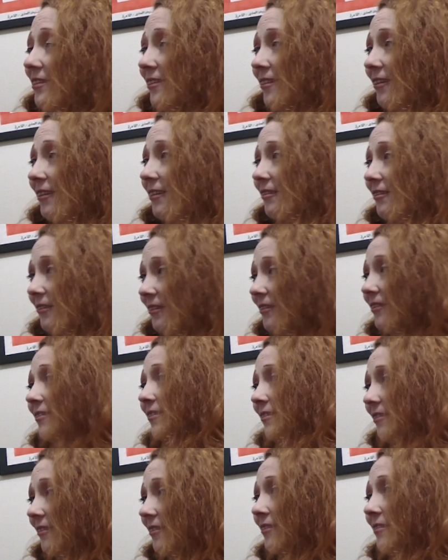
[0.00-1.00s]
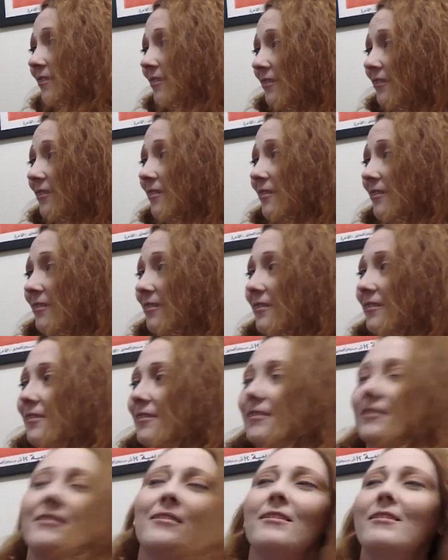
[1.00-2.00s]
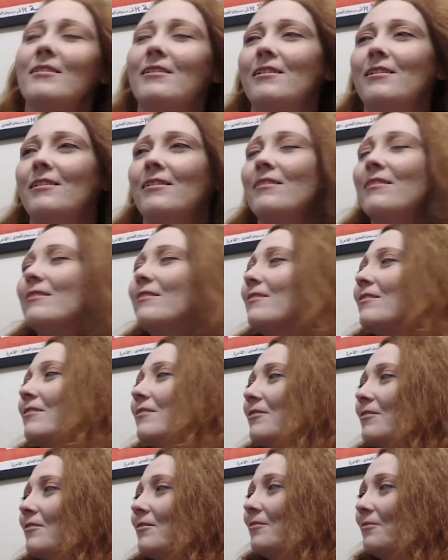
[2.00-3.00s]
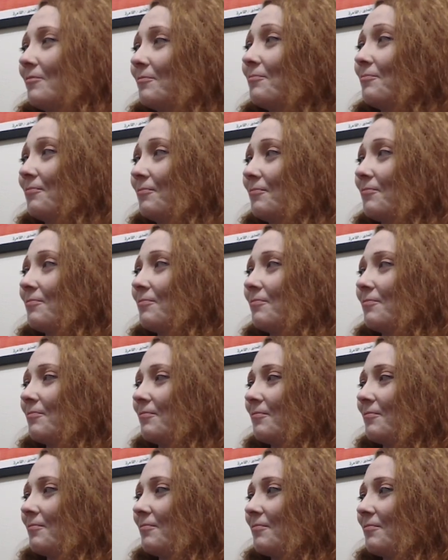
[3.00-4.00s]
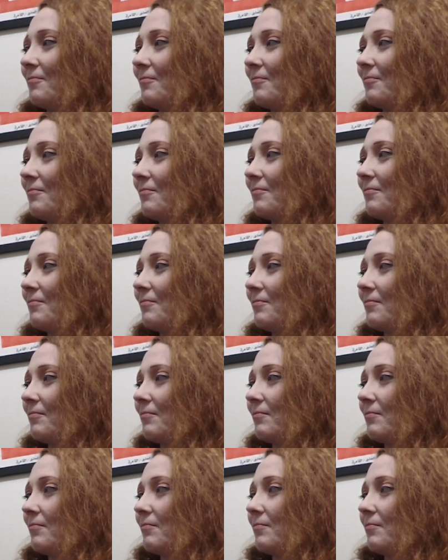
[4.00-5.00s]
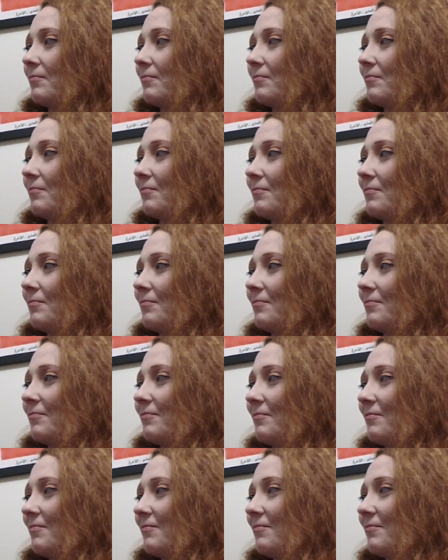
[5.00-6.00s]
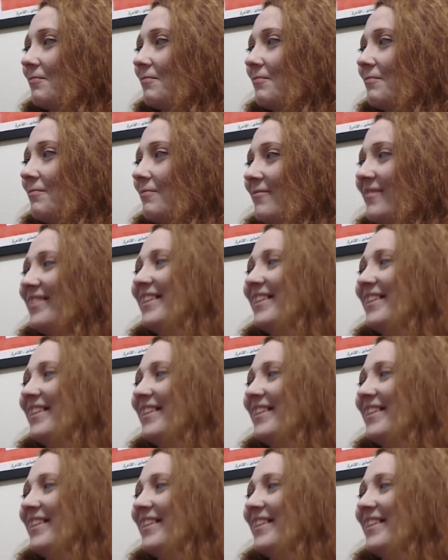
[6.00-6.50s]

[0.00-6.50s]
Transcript: (silent)